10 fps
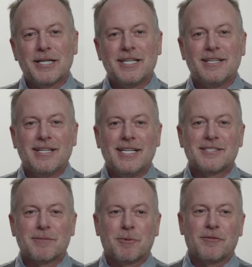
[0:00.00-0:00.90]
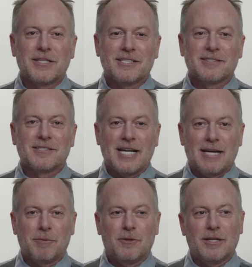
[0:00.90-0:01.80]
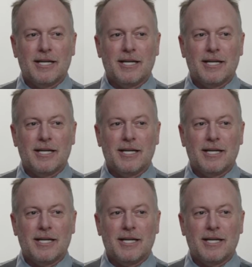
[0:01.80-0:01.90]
He's the perfect example,